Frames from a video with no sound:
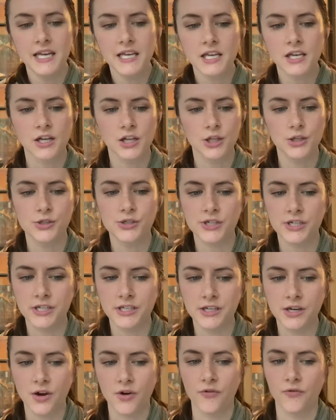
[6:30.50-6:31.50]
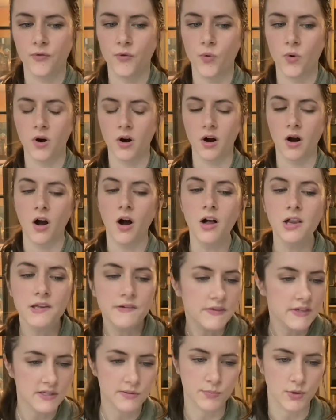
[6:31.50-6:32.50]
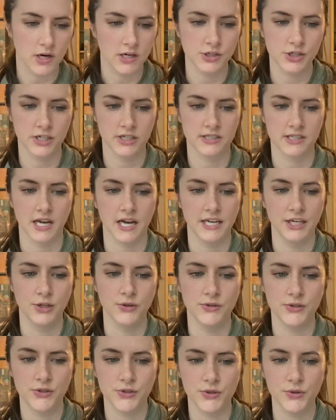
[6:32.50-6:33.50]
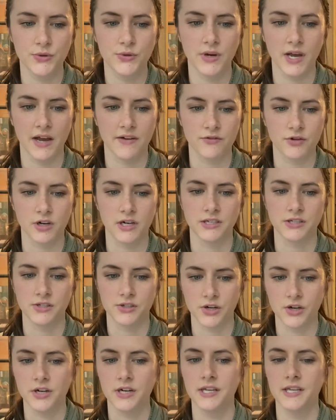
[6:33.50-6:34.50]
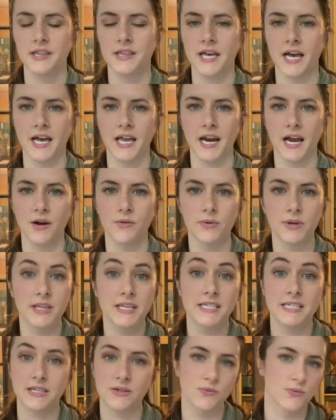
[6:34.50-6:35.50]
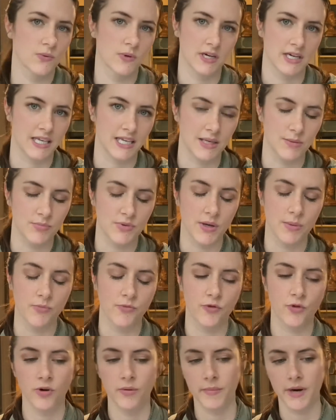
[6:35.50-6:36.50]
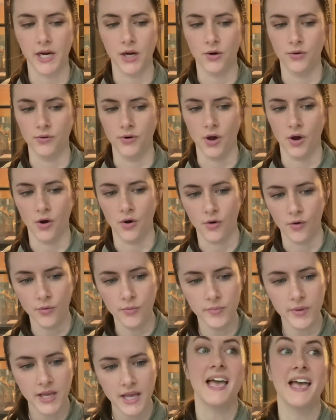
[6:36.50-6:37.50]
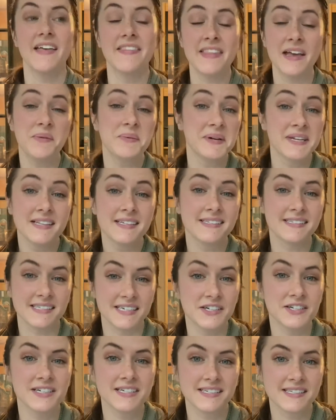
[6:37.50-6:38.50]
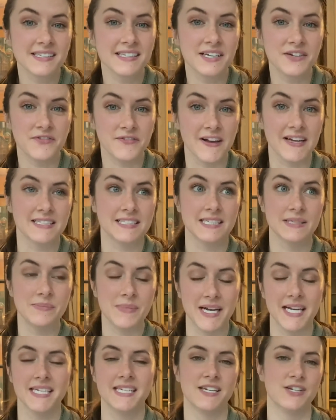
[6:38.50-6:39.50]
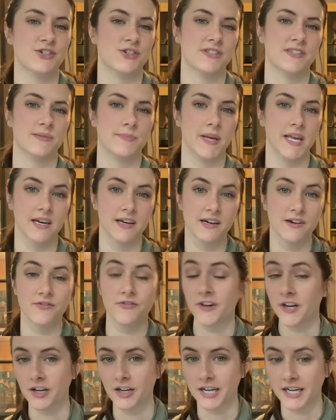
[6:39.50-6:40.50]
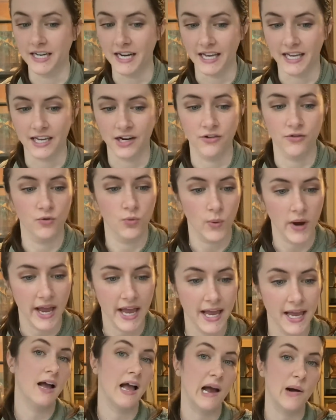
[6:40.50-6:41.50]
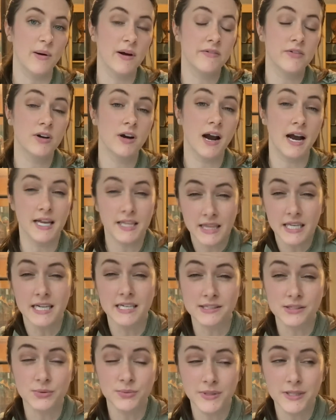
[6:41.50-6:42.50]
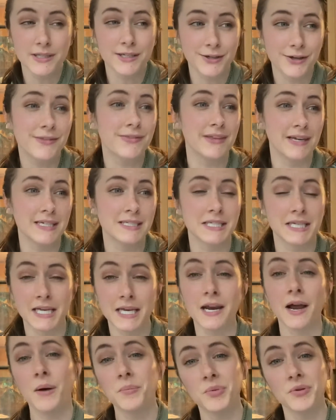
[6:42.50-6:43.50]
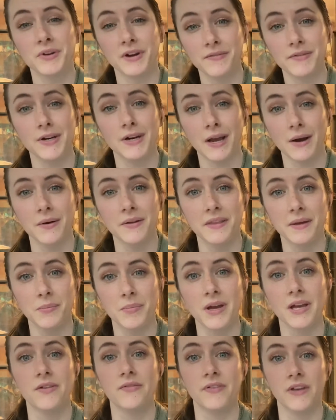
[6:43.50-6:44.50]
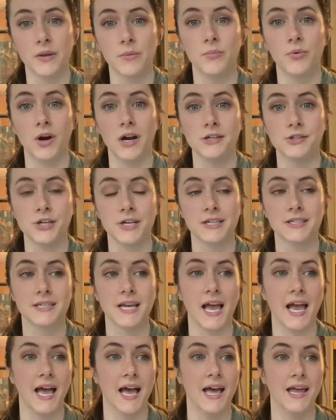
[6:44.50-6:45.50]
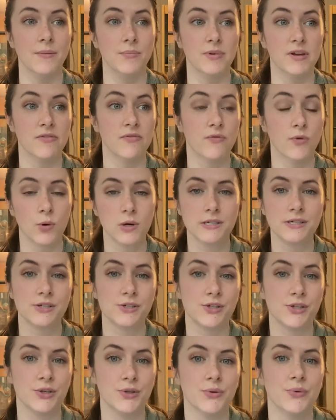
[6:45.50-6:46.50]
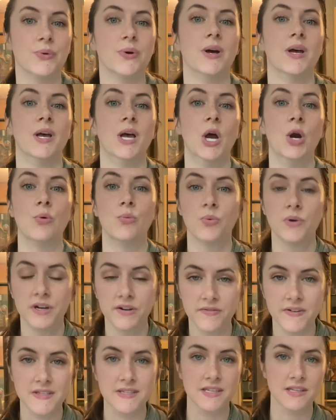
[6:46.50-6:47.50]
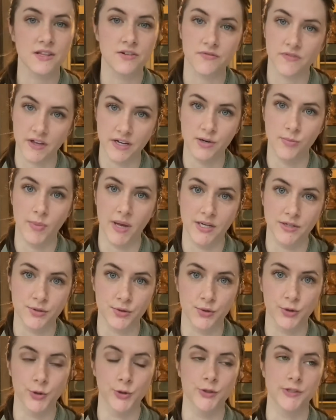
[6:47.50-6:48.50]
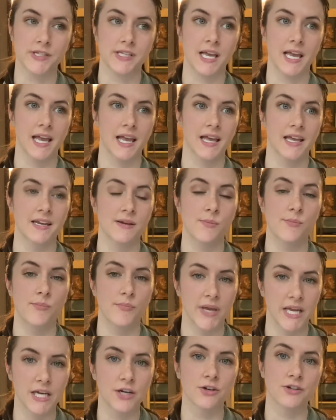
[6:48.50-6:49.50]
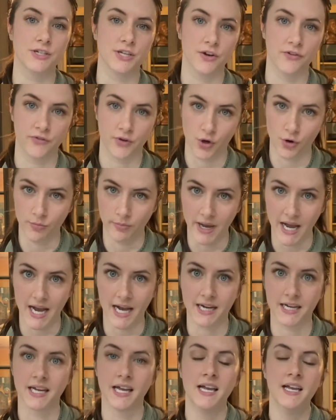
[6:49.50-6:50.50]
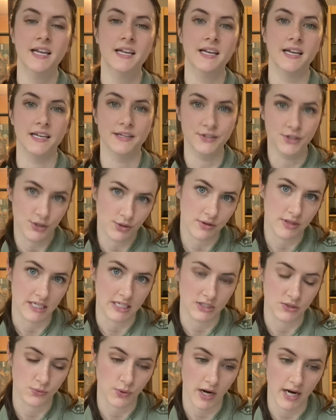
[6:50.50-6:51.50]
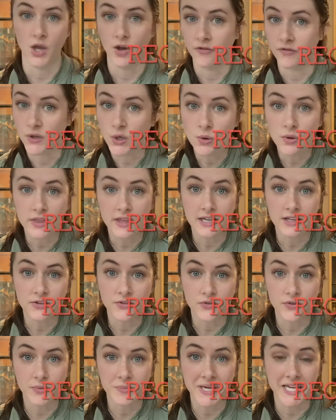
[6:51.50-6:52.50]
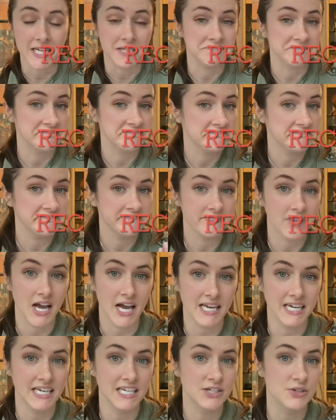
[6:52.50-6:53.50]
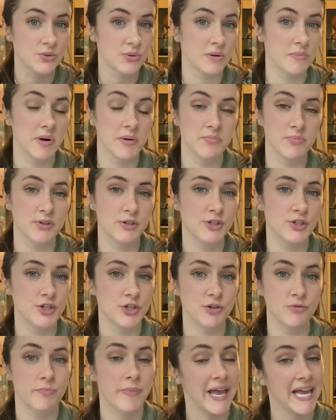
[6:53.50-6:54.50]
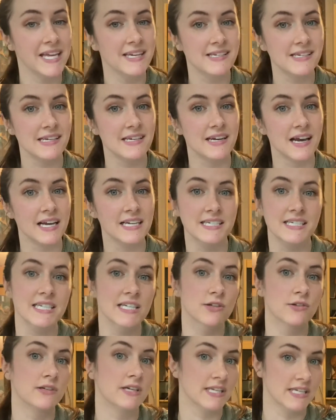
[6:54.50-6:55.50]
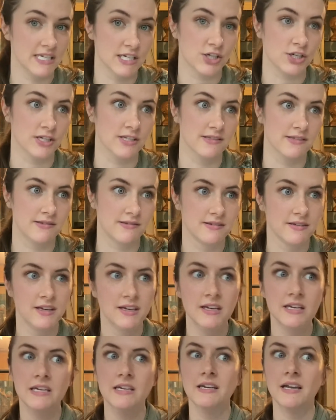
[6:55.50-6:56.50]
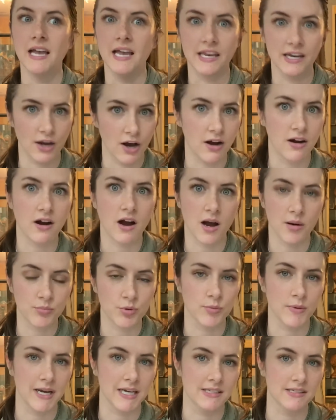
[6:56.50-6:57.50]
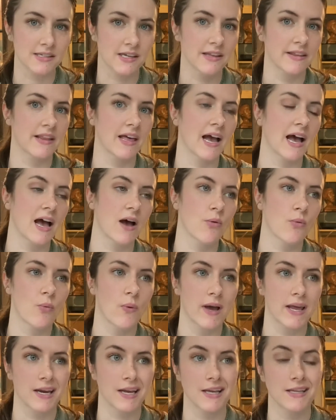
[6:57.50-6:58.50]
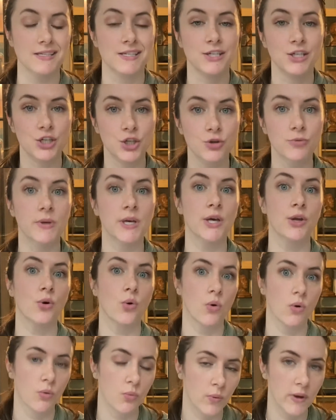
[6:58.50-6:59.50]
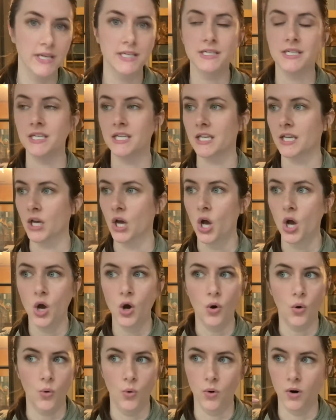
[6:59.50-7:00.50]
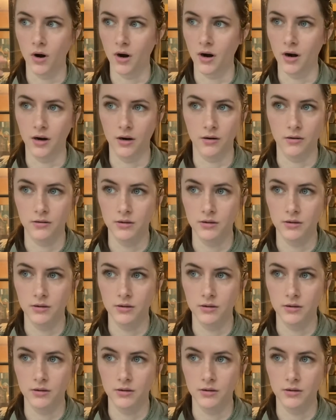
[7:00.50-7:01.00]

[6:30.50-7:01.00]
conclusion, for all of these projects, I knew soon after I started that I really didn't want to keep them for my own home, and that really seriously affected my attention span in a very negative way. However, I think it's a really good thing to get humbled every now and then by a failed project and be forced to revisit the fundamentals and make yourself go back and do things right. A few things for me. I need to remember to paint in ideal conditions and not compromise on that when it's humid or windy or